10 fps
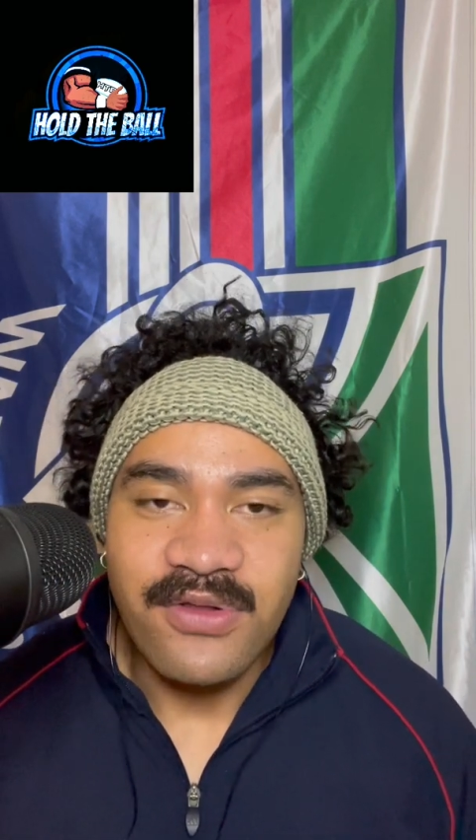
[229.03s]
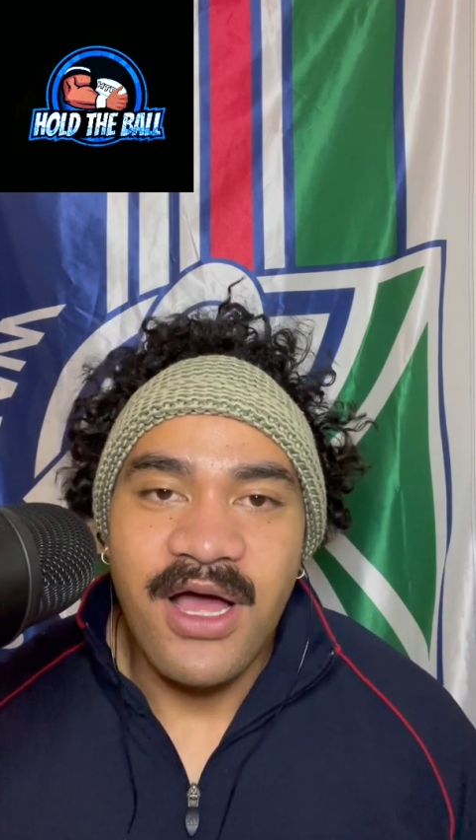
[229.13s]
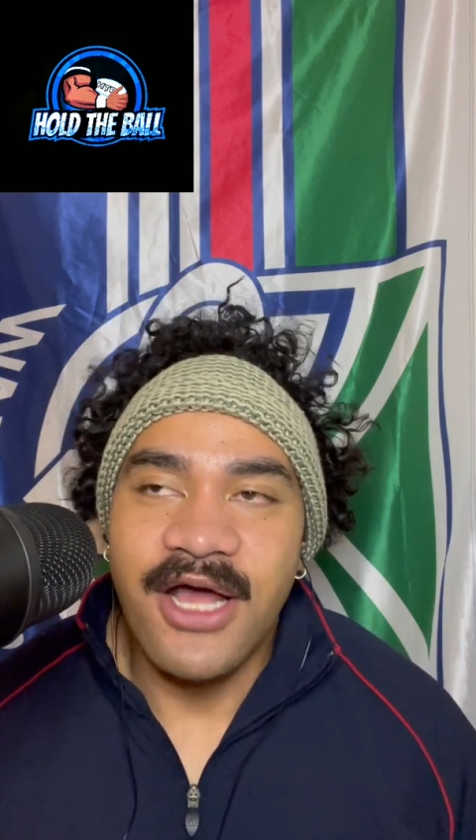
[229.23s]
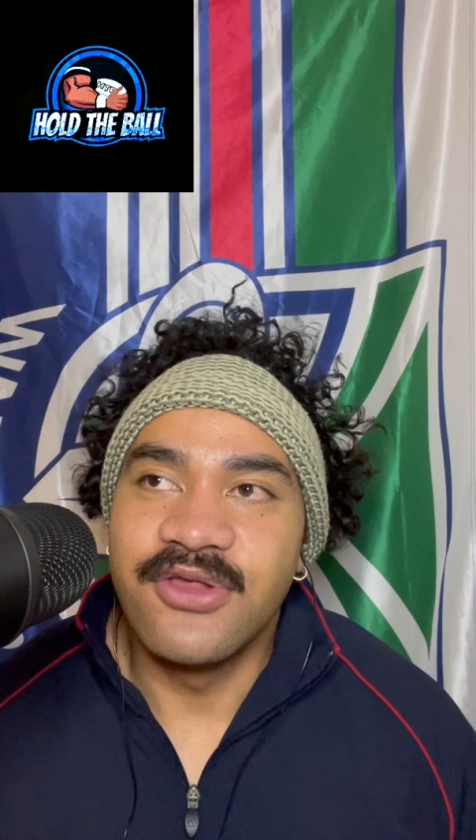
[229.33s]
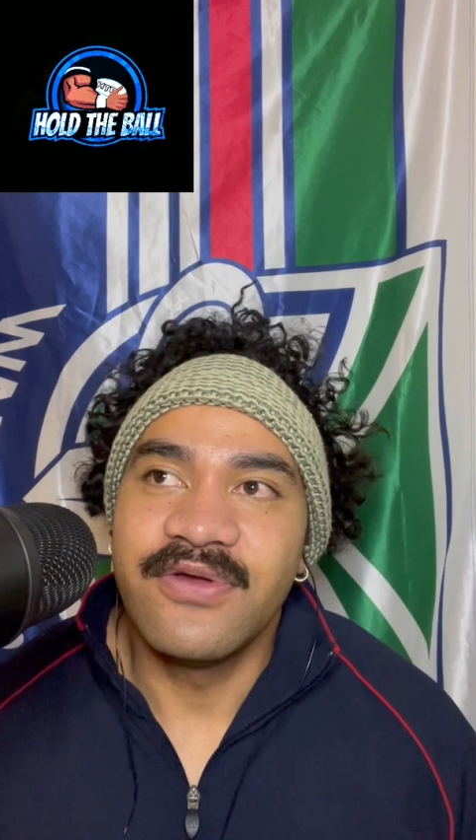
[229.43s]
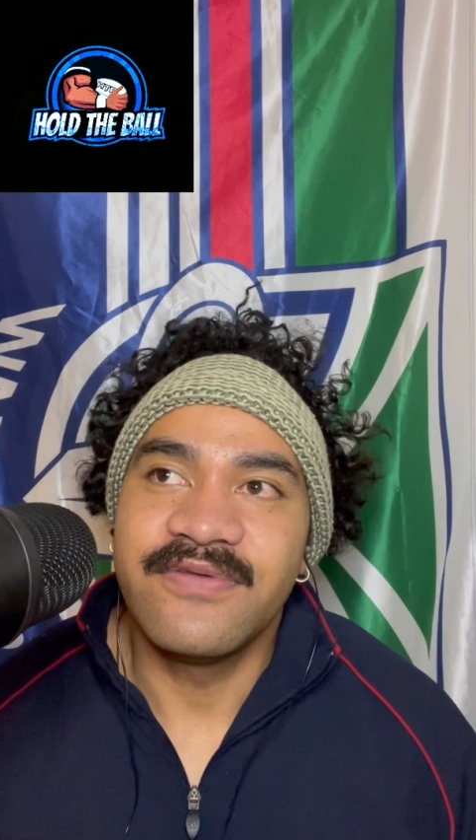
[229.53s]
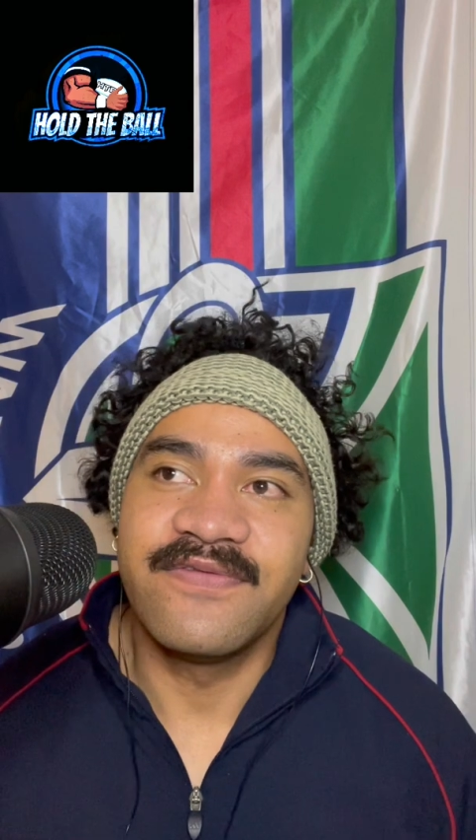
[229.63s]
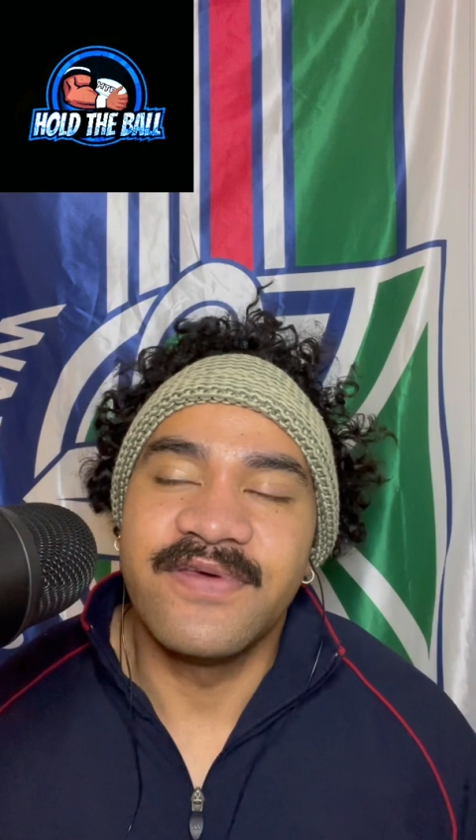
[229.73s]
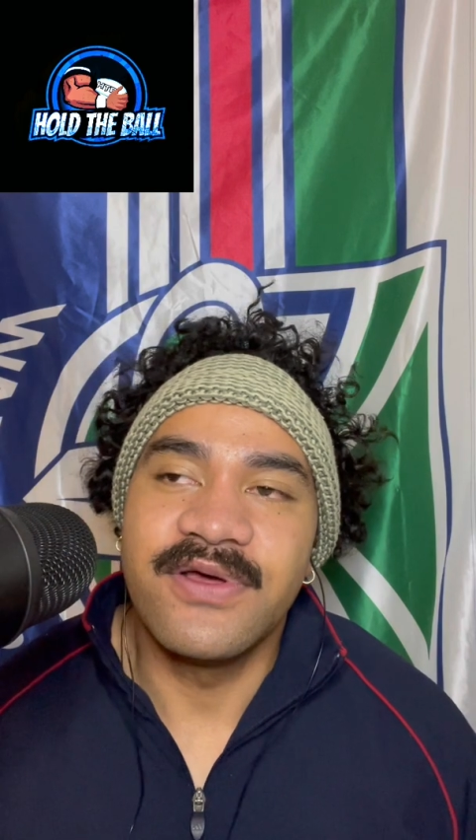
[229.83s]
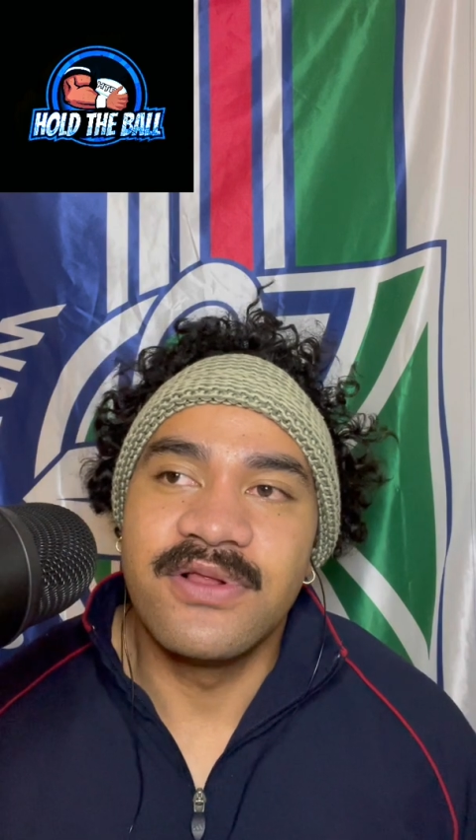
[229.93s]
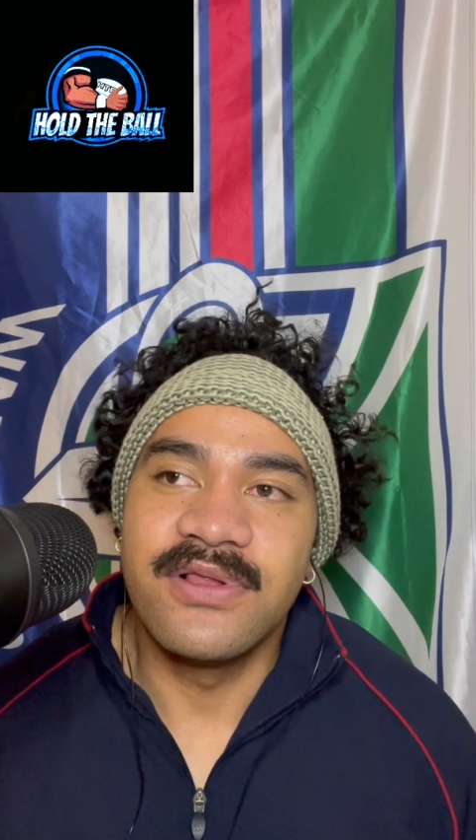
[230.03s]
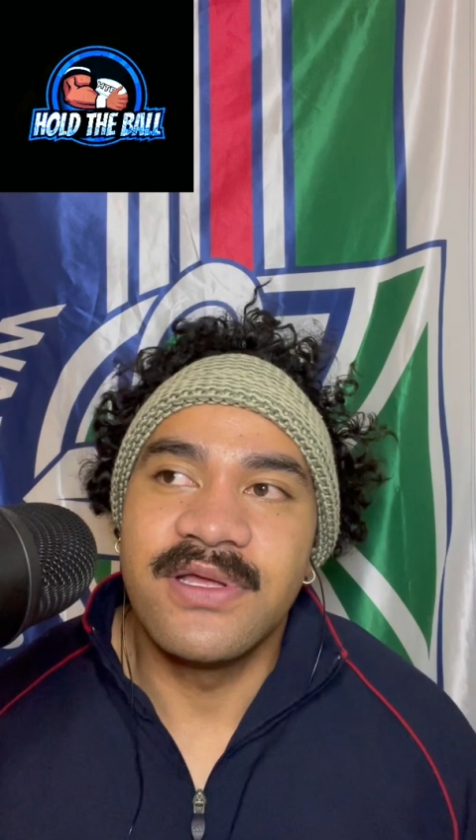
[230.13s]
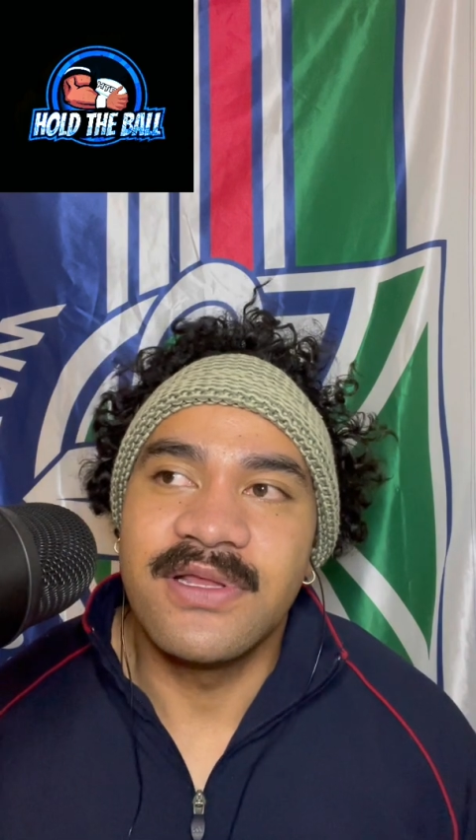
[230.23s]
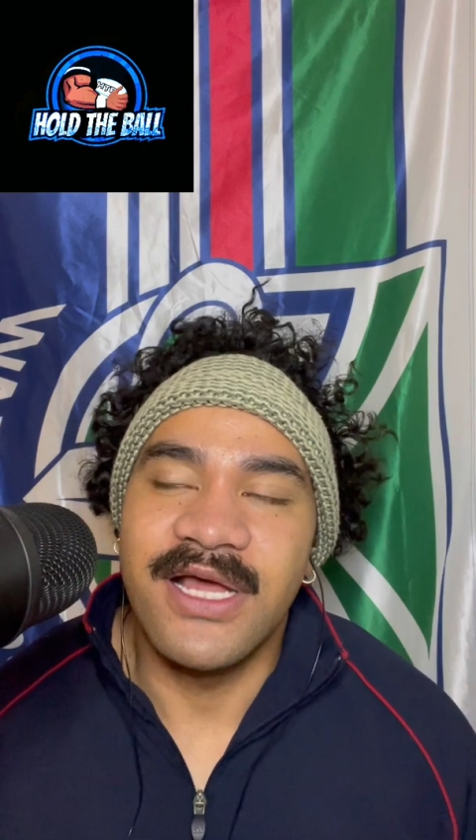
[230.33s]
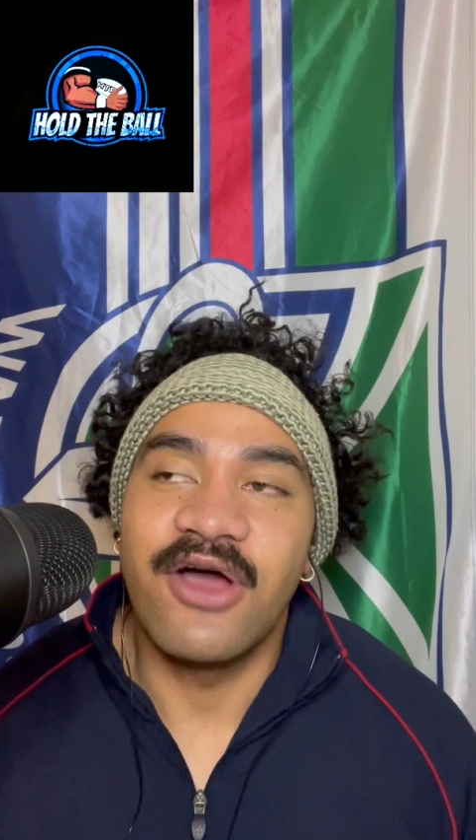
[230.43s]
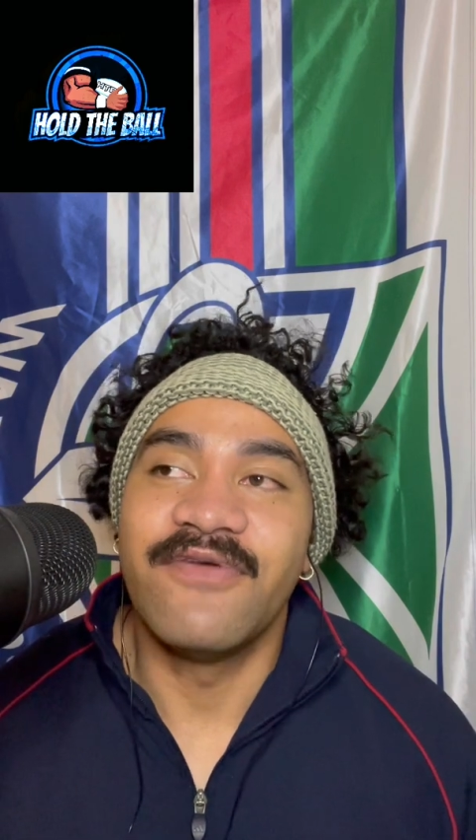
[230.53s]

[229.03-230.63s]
I don't feel like,